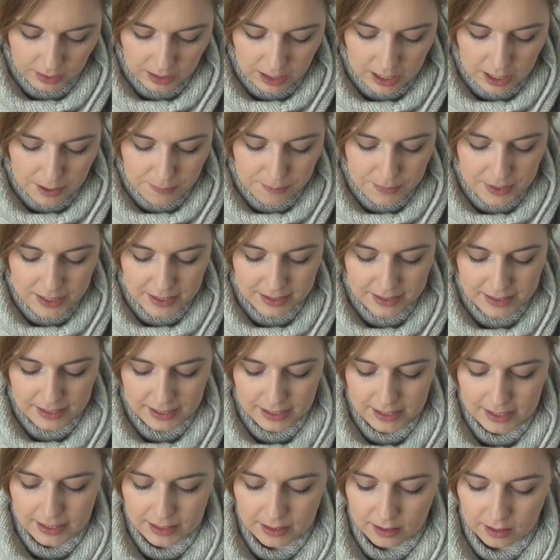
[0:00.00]
I'm
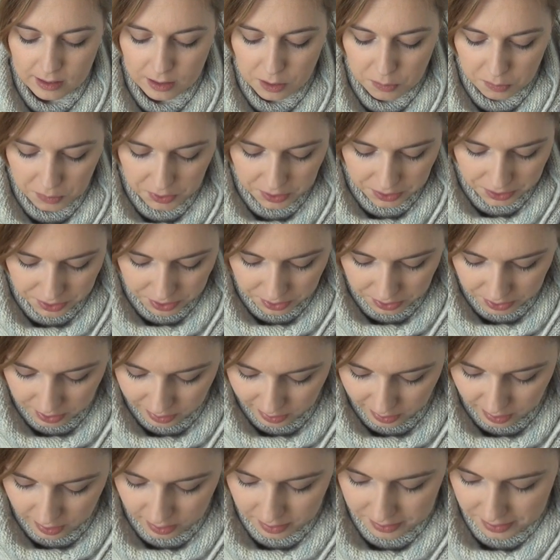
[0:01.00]
knitting a commercial
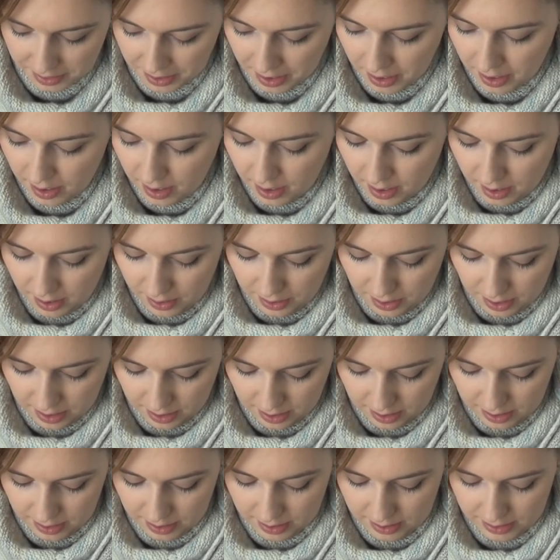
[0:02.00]
yarn.
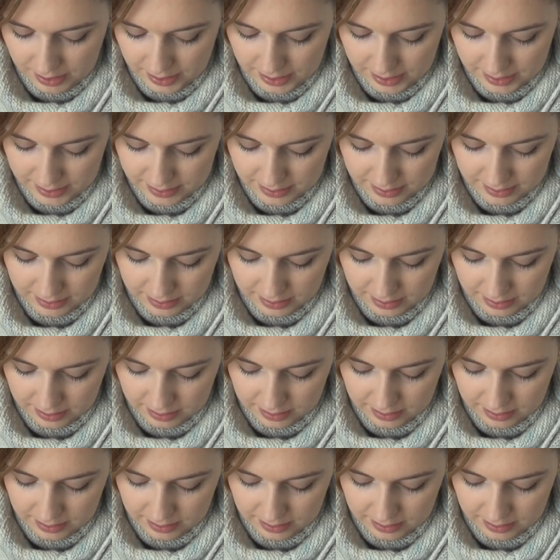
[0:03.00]
It's